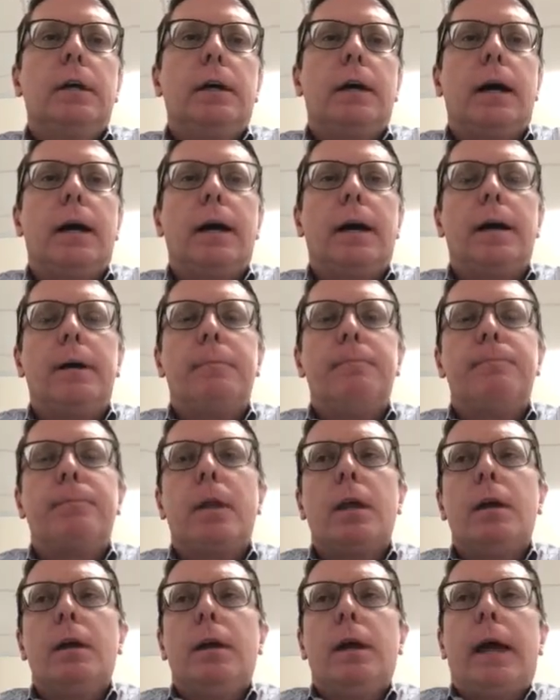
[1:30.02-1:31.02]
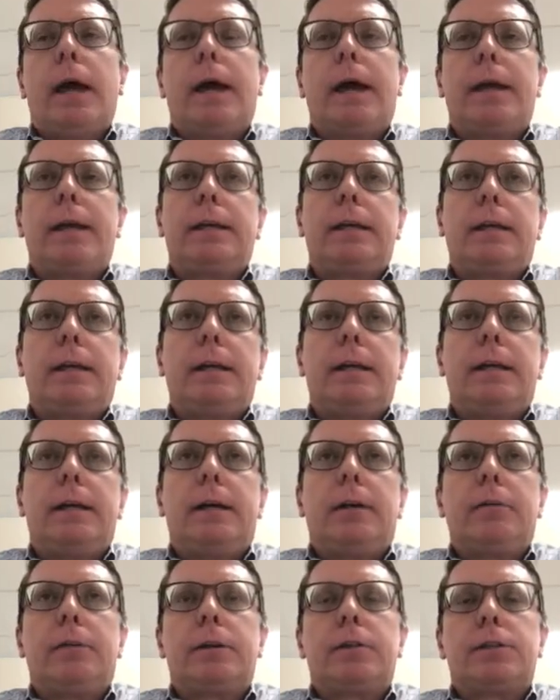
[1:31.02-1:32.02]
And
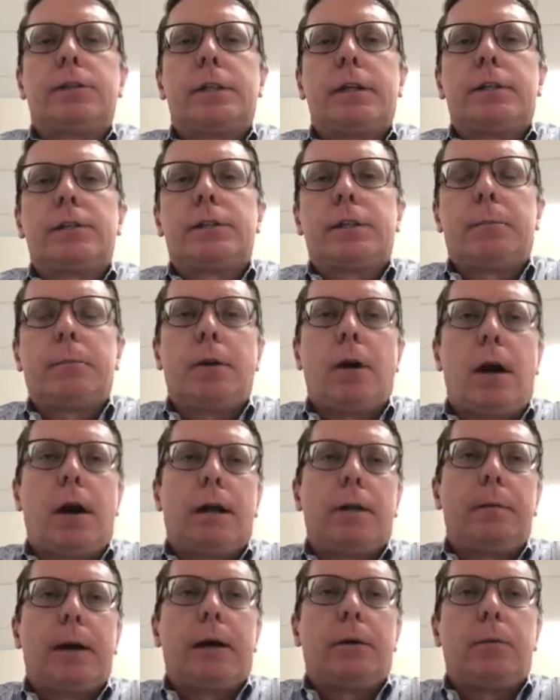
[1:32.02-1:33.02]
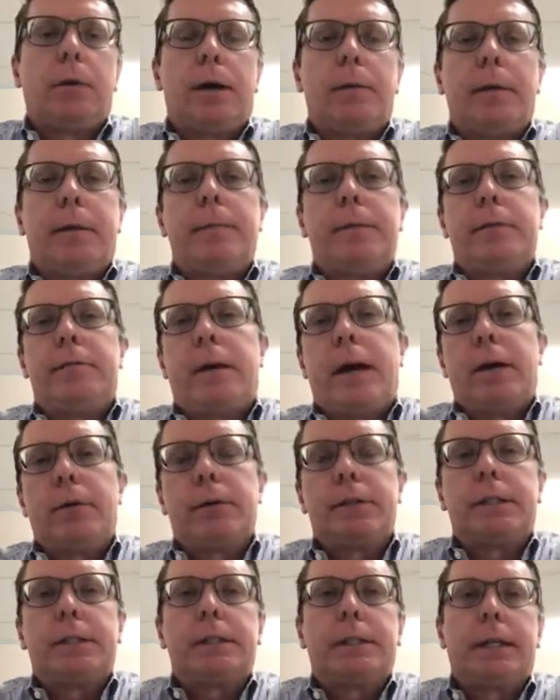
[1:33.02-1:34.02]
there's some talk about, well, maybe the
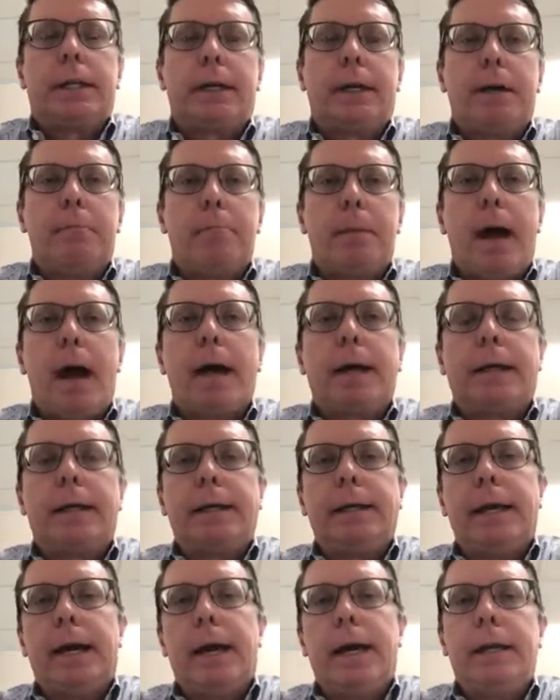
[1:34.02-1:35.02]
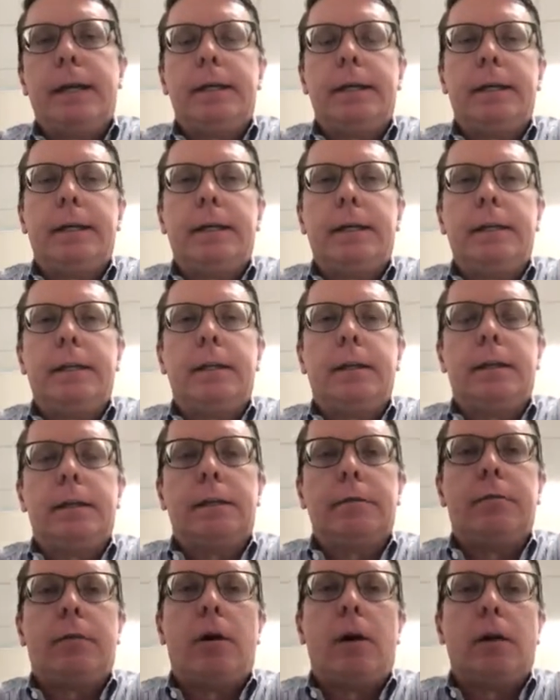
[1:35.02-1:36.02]
virus is going to come back again in
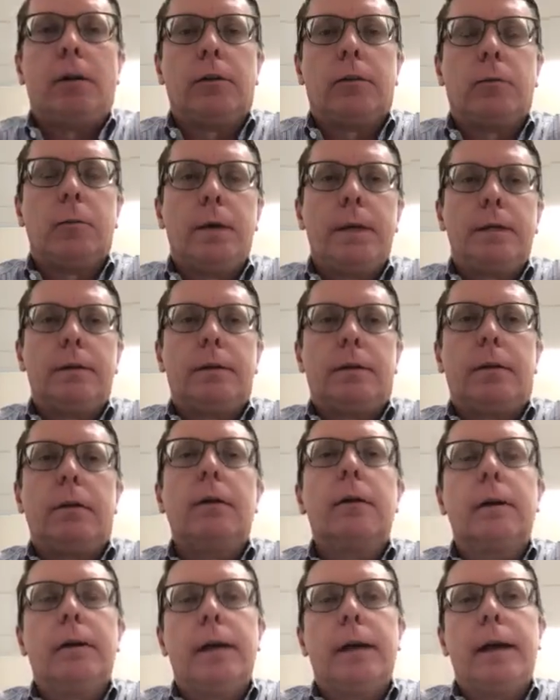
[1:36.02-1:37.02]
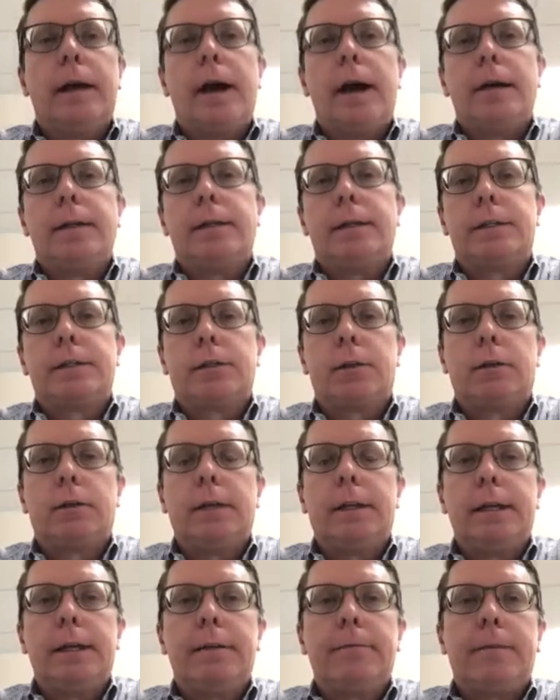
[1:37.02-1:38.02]
the fall or winter, and
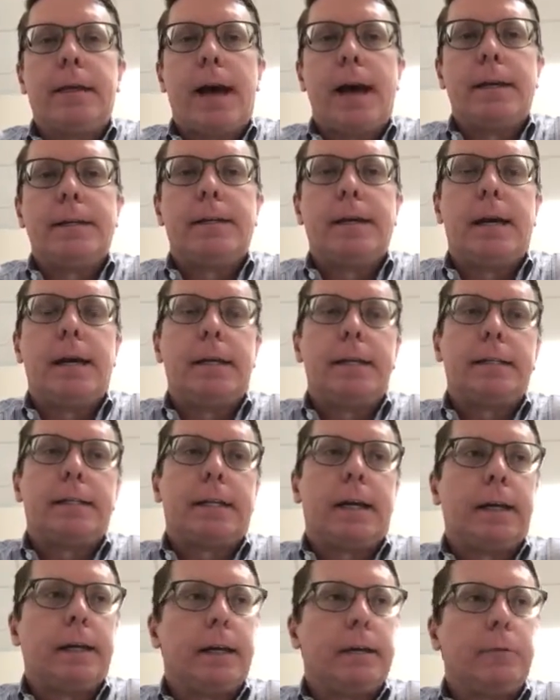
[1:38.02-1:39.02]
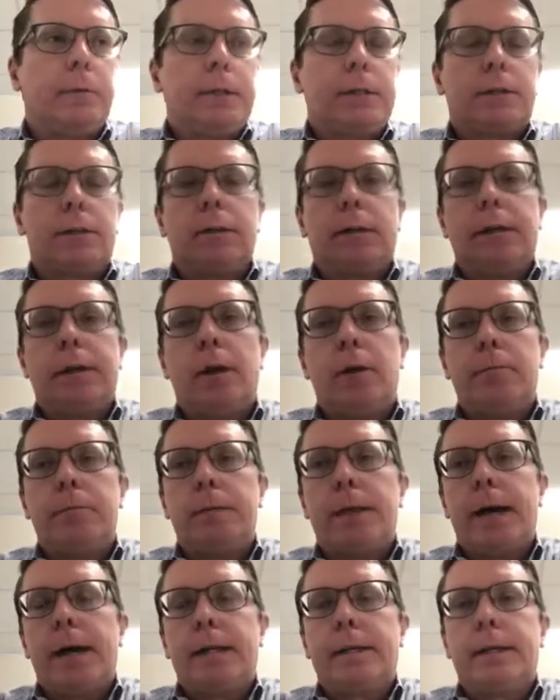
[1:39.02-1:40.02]
certainly if that does, we certainly hope
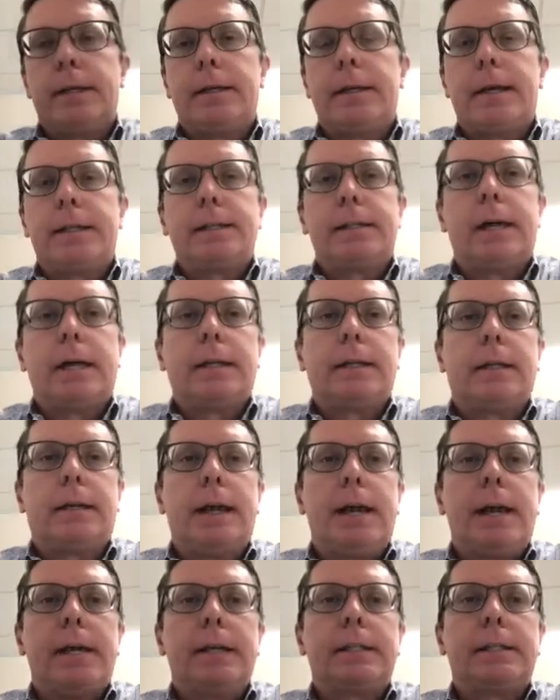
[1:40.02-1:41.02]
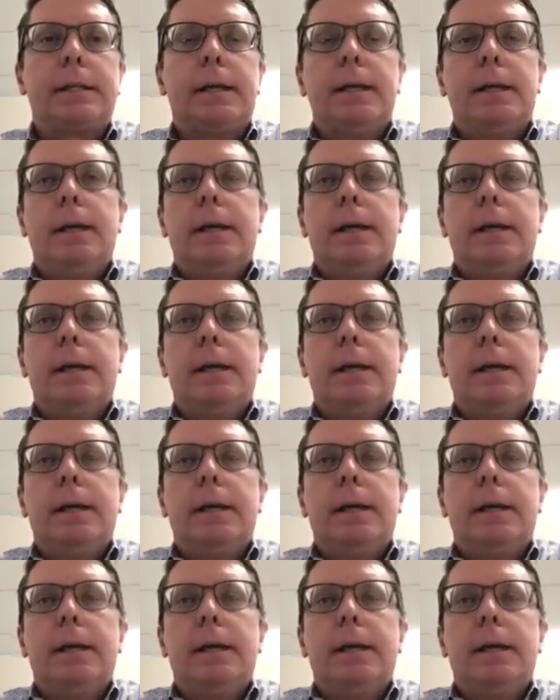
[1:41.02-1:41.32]
that that's not the case.